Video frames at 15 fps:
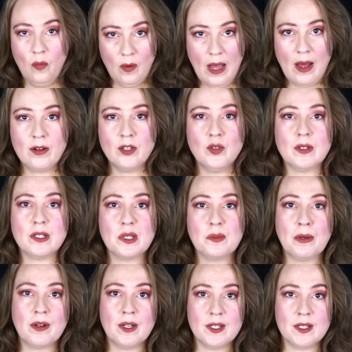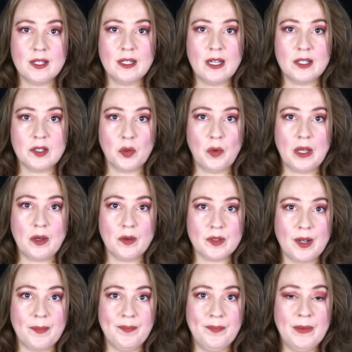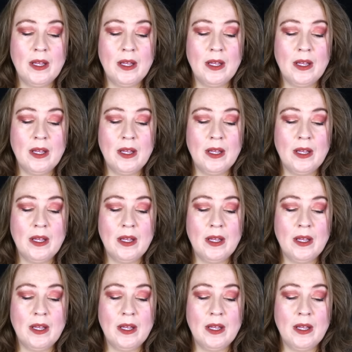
How did you experience it as the week goes on?